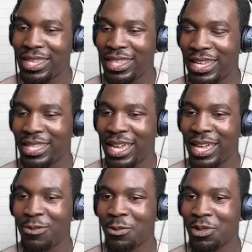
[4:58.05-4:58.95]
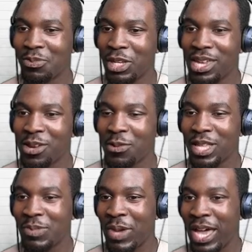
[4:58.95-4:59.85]
the next day would be
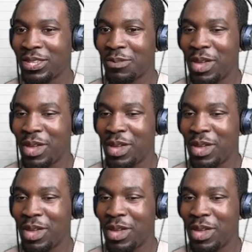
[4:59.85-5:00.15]
equally as bad.